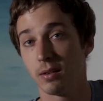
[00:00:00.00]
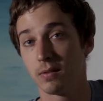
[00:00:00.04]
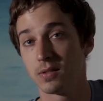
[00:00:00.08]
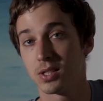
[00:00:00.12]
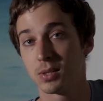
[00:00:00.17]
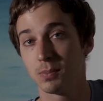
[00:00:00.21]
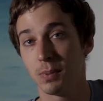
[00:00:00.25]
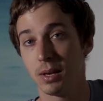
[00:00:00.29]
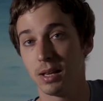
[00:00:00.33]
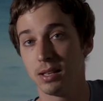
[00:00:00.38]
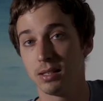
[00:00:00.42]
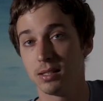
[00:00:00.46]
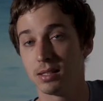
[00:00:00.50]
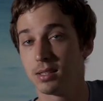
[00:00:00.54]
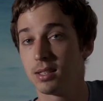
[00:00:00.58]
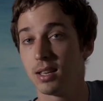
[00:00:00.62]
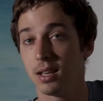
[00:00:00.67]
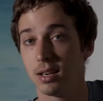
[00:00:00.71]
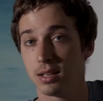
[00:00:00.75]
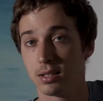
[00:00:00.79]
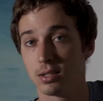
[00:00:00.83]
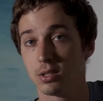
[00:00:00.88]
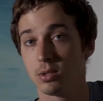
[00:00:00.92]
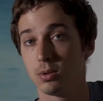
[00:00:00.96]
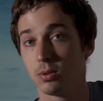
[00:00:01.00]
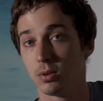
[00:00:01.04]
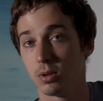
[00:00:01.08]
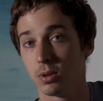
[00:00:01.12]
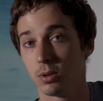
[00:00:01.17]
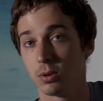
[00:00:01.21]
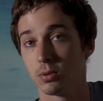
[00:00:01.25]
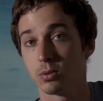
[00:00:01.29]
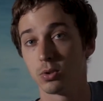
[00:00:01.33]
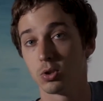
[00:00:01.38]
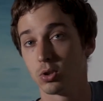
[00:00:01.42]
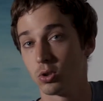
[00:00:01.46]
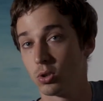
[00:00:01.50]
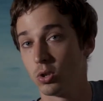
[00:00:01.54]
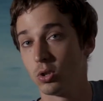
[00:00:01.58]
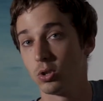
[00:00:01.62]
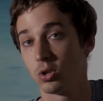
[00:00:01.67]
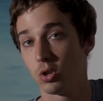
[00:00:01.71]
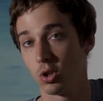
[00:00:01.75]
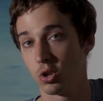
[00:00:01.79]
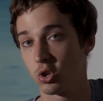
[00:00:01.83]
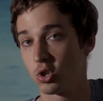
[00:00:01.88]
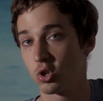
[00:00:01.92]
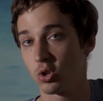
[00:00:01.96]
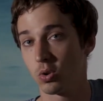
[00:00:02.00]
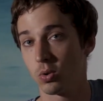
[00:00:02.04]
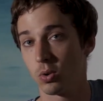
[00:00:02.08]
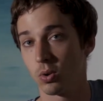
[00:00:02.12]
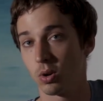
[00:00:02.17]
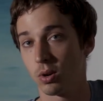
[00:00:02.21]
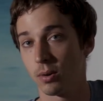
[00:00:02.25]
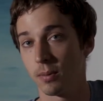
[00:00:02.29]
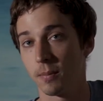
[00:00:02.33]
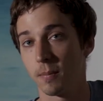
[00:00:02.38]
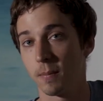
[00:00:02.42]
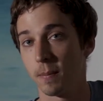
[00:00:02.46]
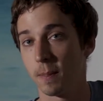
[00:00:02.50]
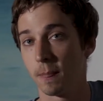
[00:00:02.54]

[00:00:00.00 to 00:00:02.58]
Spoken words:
out of space getting too close to the shore.